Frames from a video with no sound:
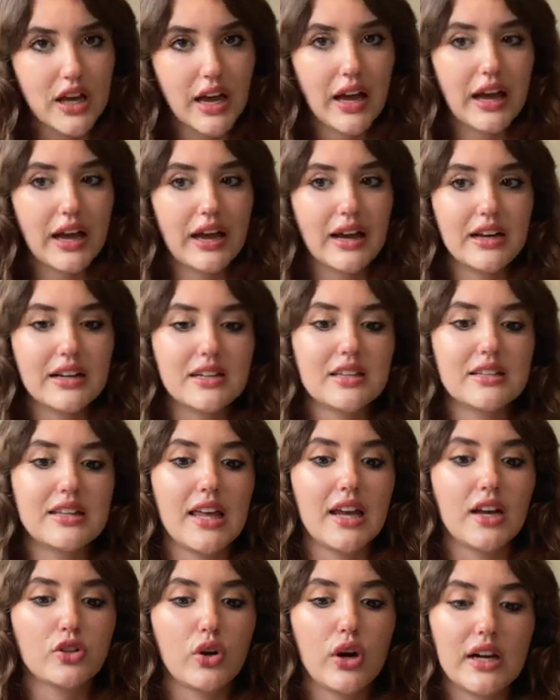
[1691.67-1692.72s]
and they
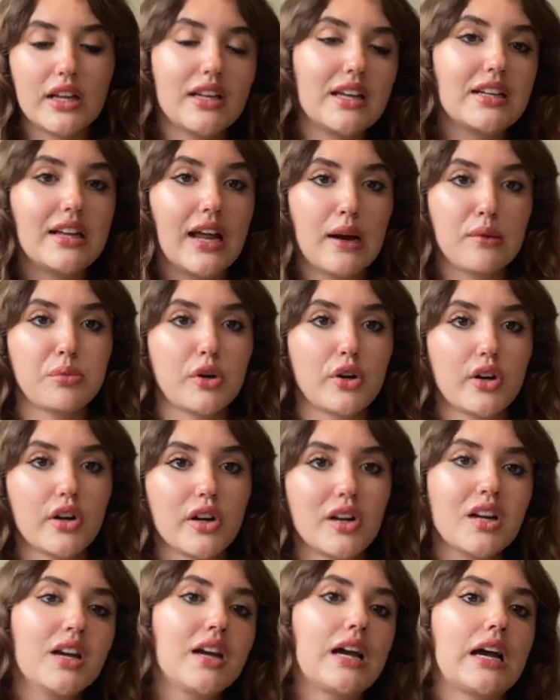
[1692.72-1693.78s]
try to kidnap her.